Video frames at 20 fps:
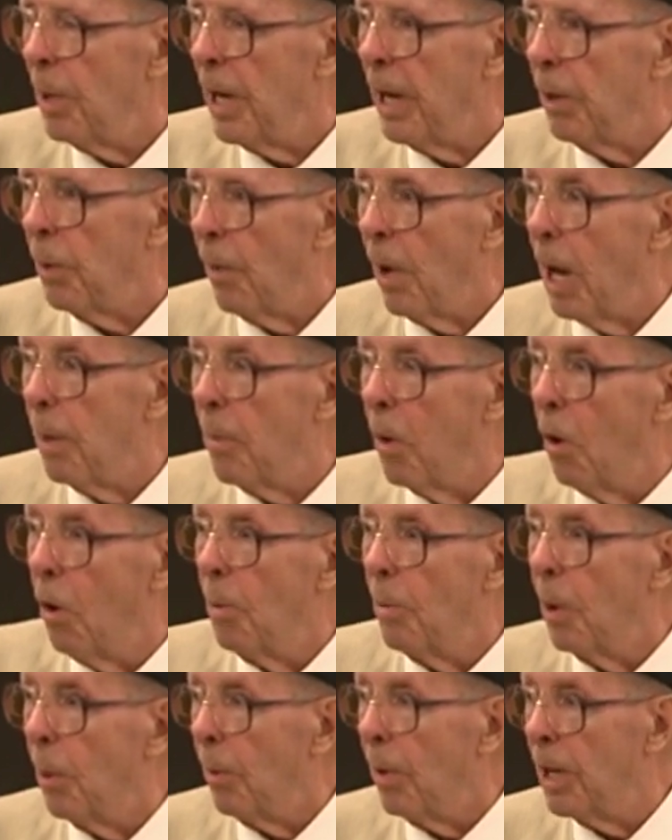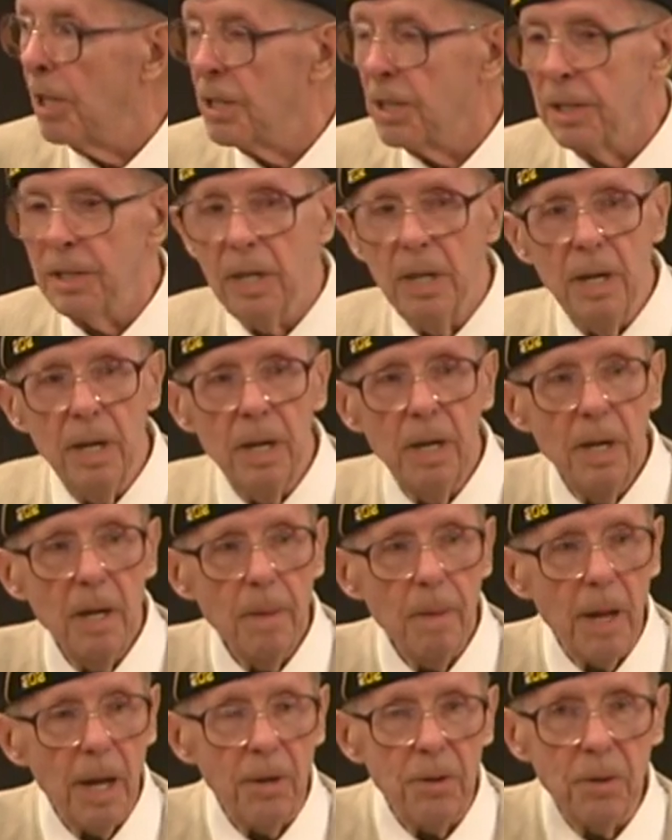I grabbed hold of my wrist
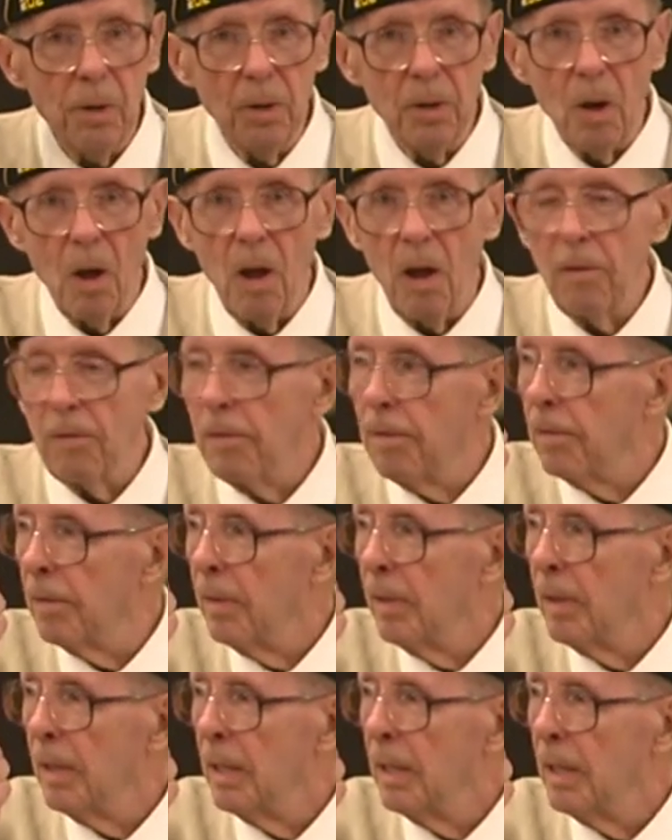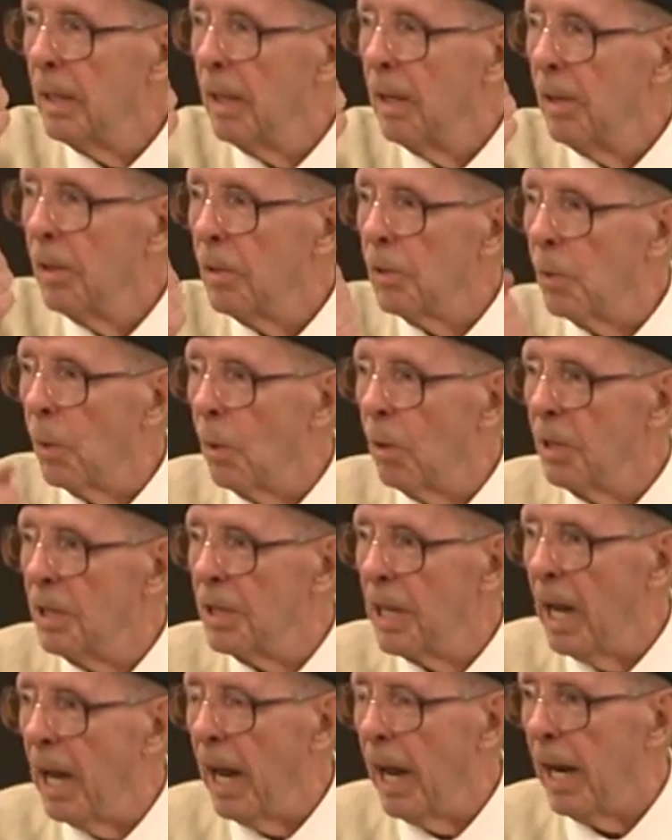and took off
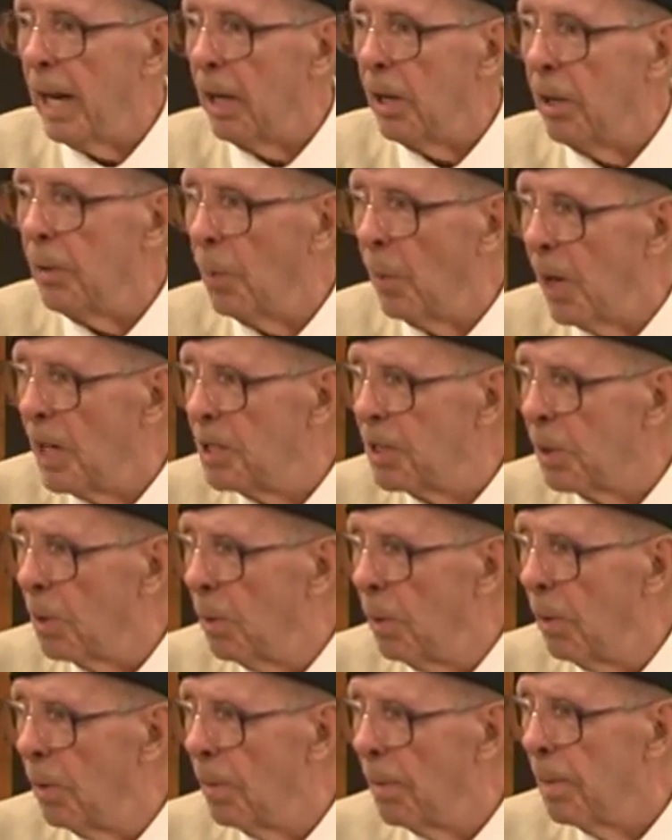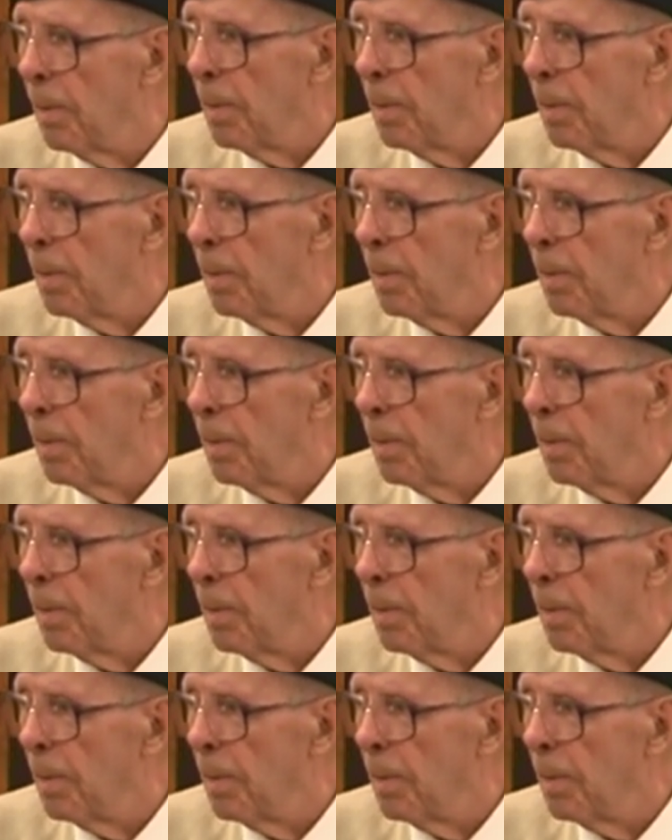towards a grade school,